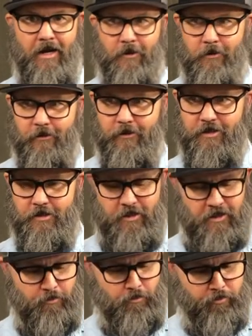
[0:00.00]

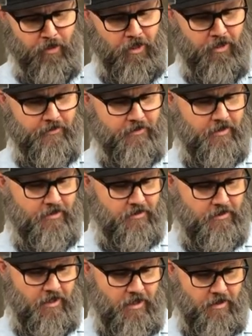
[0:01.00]
originally bought these
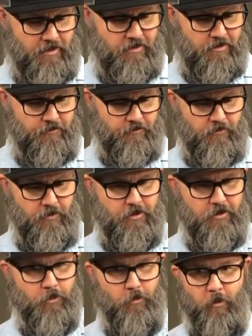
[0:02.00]
socks
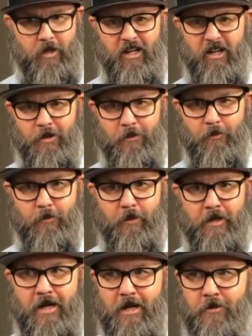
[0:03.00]
to wear when I